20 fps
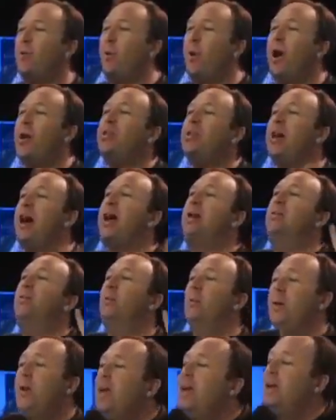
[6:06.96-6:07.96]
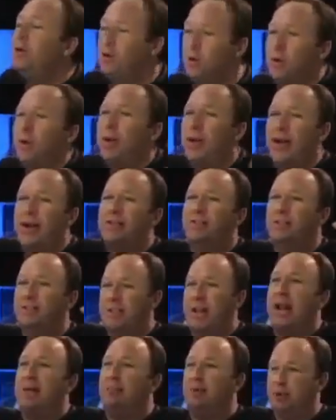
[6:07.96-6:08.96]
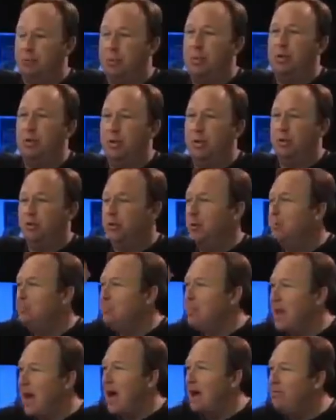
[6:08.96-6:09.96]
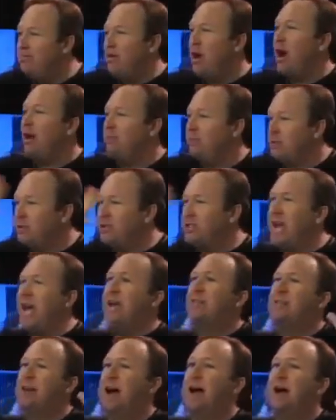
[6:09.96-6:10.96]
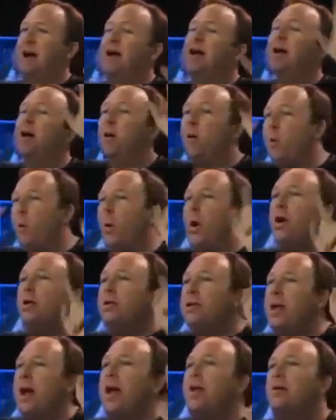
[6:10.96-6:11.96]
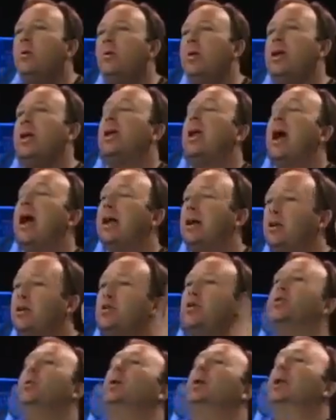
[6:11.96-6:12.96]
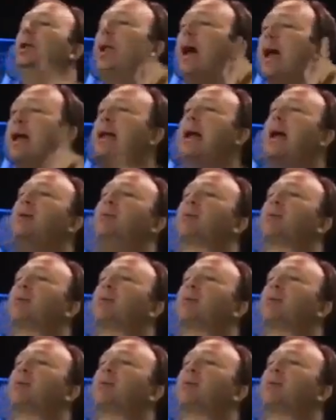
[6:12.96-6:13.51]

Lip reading: one night a week do it as establishment news. I've thought for satire, one night a week I could do it like I